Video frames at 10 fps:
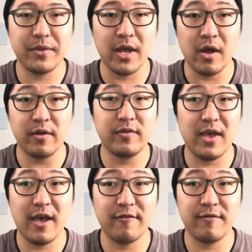honestly
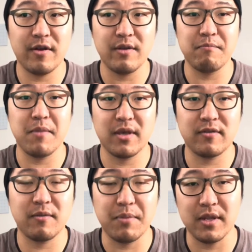have very
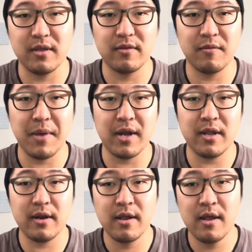mixed opinions about
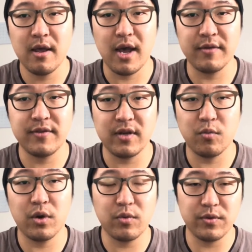it. I've seen it
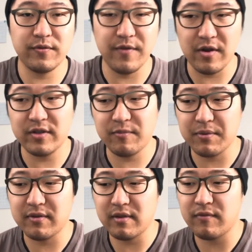work with very
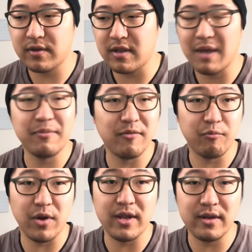specific types of
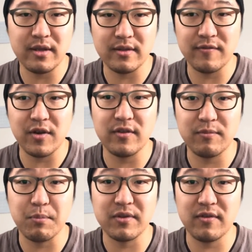branding and very
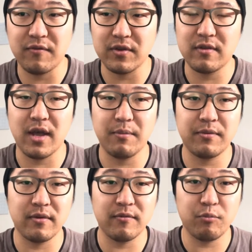specific
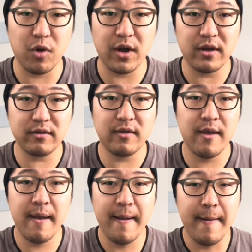types of product,
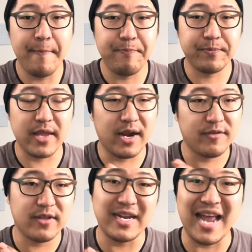and I've
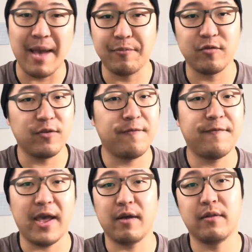seen it absolutely
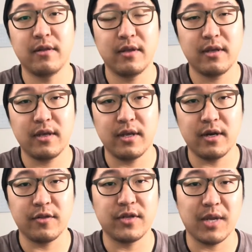fail
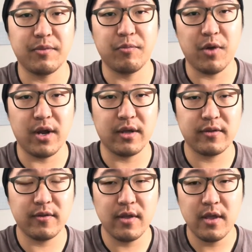in other types of
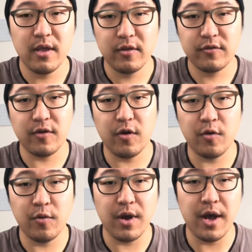product.
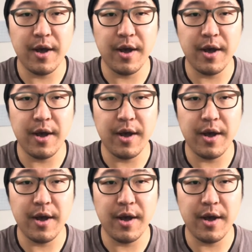So